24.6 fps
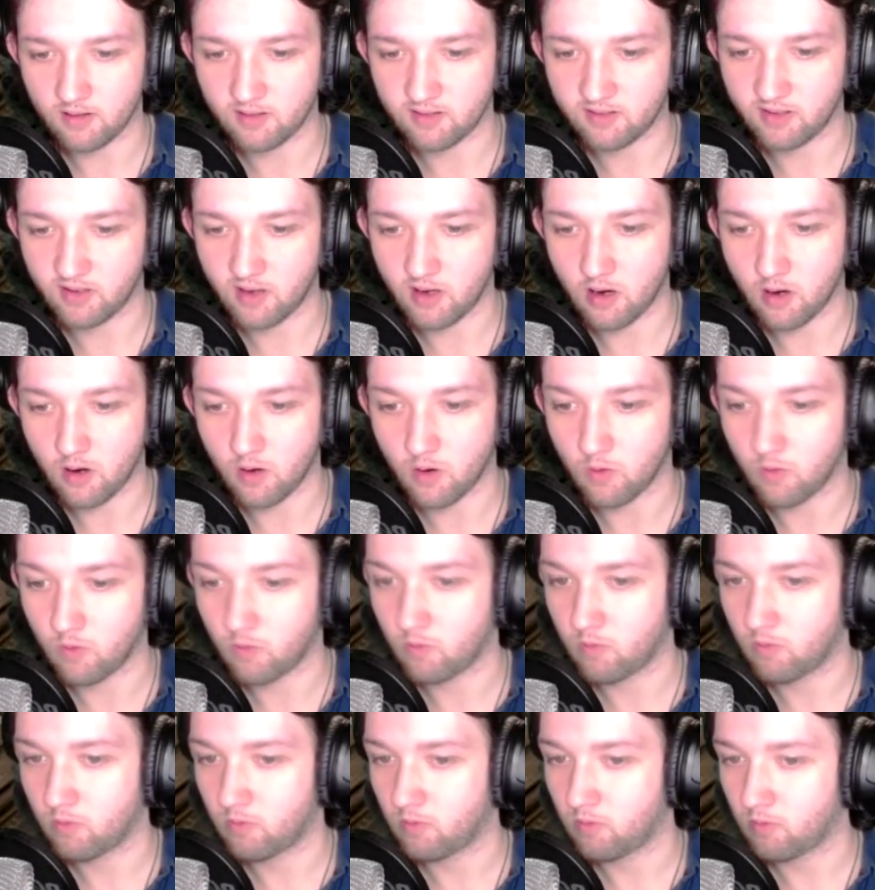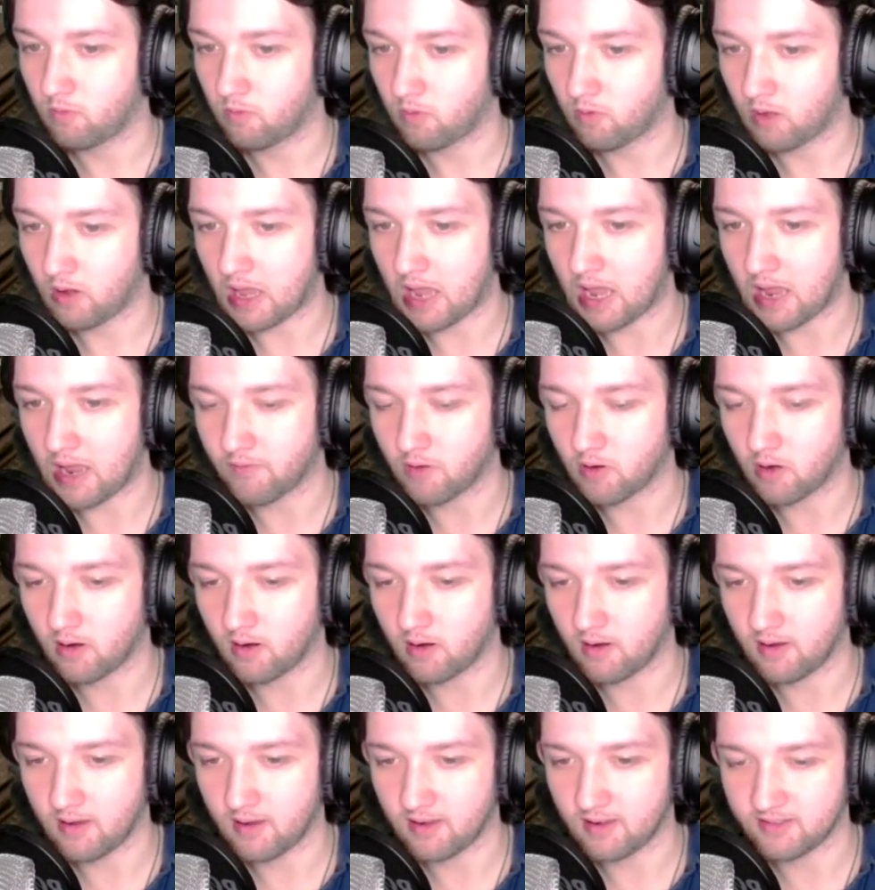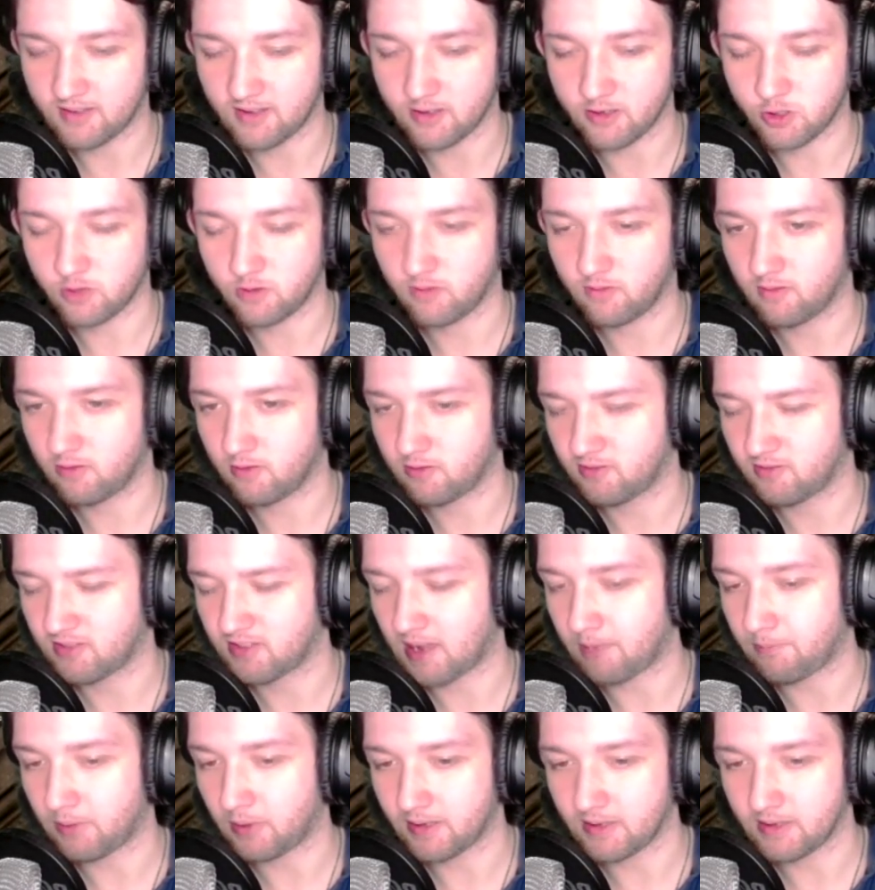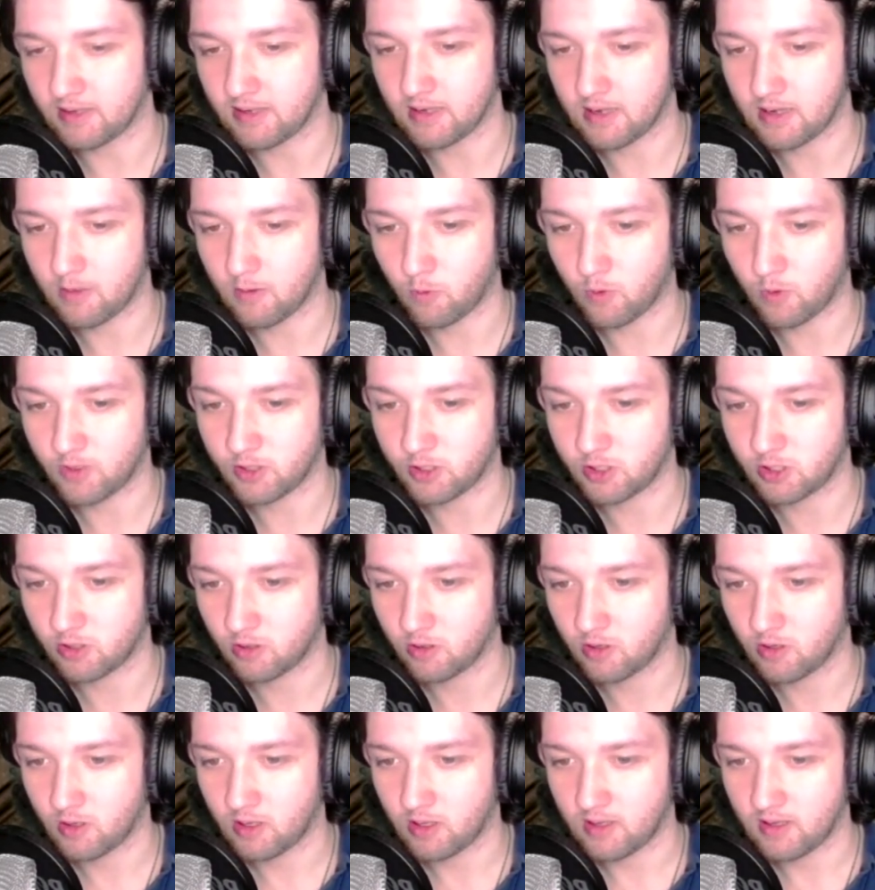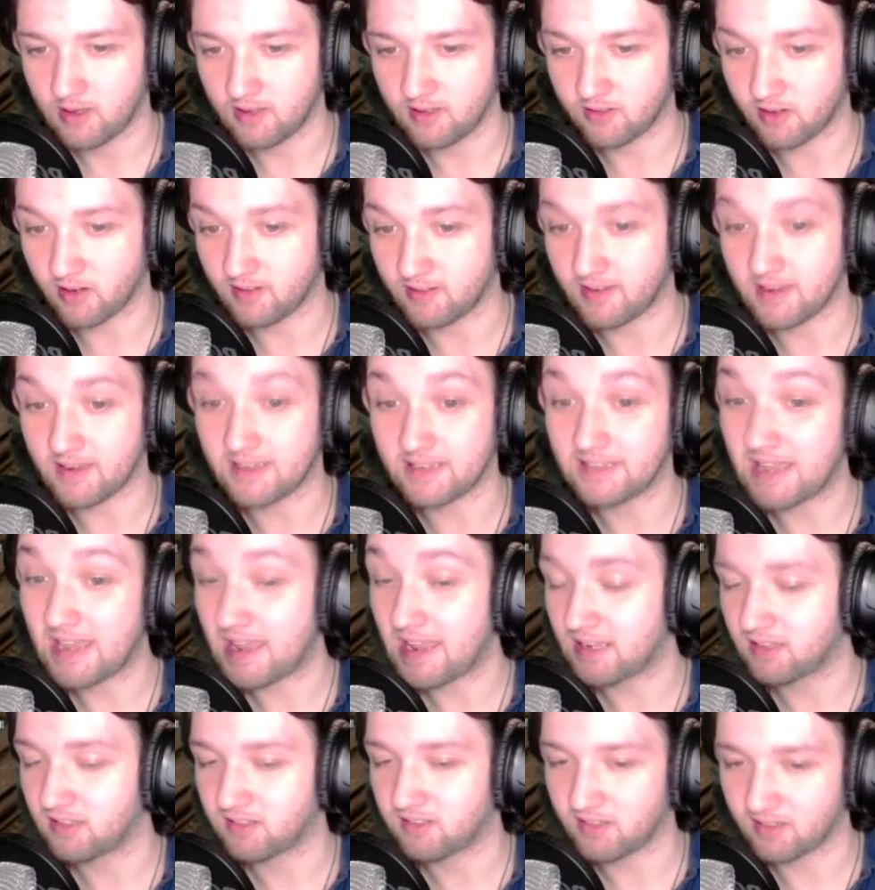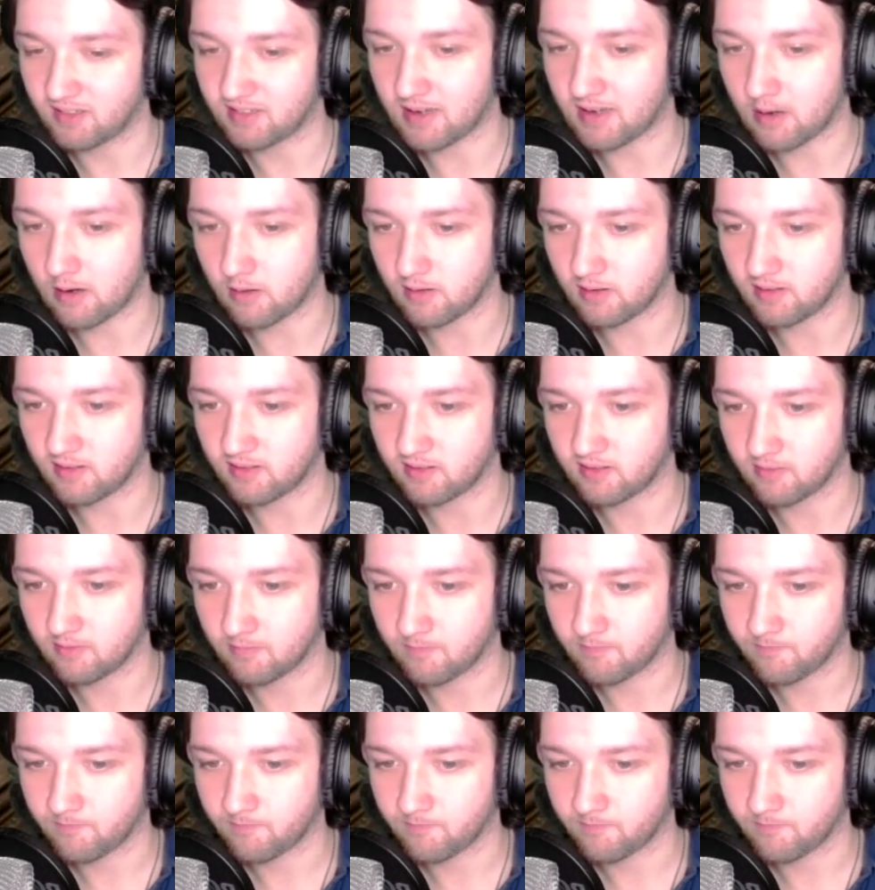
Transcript: So I've got a set of sapling here, which is going to take a day and 6 hours.